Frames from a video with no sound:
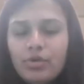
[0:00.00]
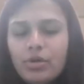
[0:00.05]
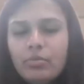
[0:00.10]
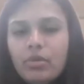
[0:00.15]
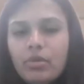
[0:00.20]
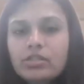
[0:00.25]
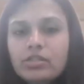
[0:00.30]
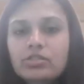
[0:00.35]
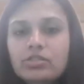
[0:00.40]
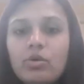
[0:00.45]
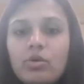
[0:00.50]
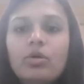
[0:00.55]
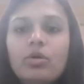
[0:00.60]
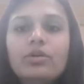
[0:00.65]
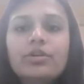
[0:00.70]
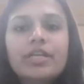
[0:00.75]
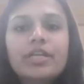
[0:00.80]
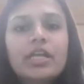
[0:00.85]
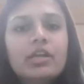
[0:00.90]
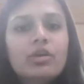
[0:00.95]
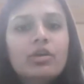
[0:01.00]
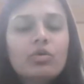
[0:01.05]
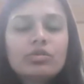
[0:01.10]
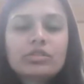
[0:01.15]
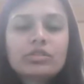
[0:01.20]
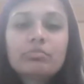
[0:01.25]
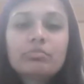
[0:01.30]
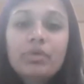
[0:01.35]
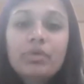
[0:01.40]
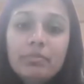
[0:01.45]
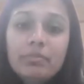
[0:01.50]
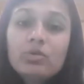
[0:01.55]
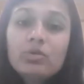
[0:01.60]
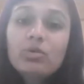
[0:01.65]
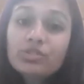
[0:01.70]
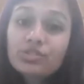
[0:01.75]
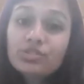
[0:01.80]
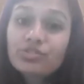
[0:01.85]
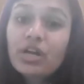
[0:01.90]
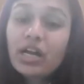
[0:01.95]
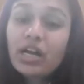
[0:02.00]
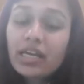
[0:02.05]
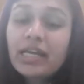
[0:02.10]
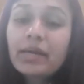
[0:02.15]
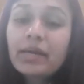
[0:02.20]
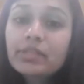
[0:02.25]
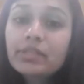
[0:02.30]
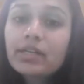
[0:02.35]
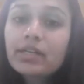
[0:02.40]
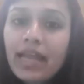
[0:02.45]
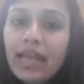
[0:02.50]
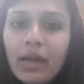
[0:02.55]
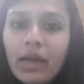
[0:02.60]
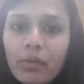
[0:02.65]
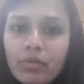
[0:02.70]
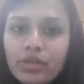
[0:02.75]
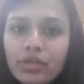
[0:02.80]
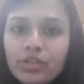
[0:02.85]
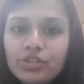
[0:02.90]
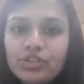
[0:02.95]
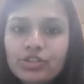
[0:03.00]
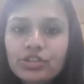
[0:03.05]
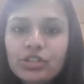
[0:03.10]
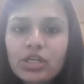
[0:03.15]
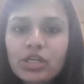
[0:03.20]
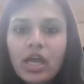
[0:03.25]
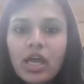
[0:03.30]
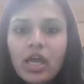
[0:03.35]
We must already know some people who are struggling with the language.